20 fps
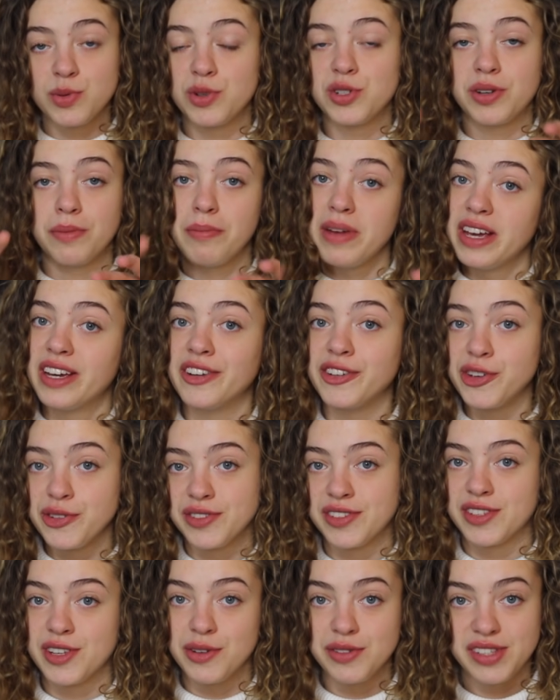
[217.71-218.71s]
which are make and
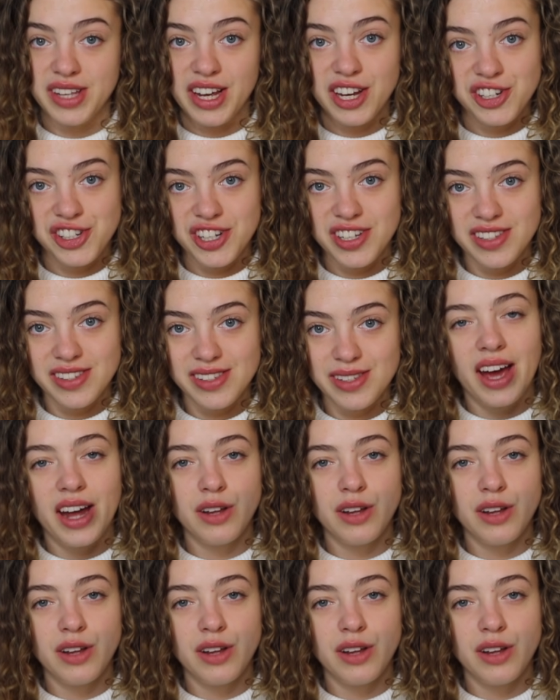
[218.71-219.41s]
use associations.